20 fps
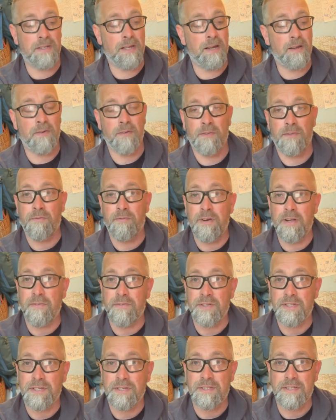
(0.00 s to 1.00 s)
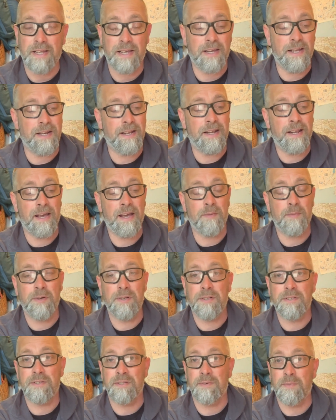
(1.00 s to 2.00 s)
Now 3 of us are staying in
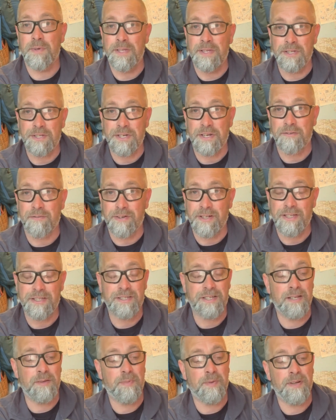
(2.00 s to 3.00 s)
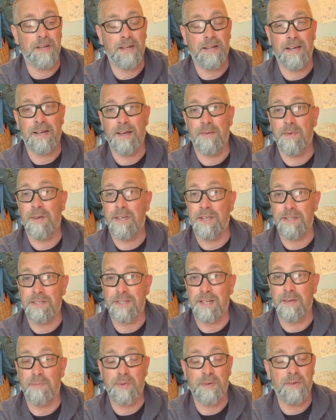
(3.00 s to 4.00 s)
hammocks, and when you're generally sleeping in a hammock, you're
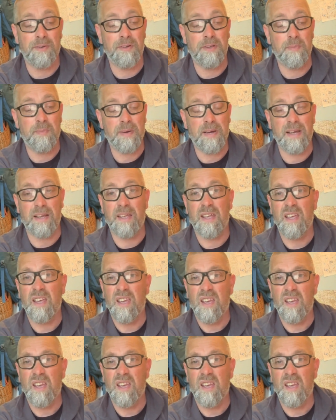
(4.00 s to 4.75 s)
sleeping on your back,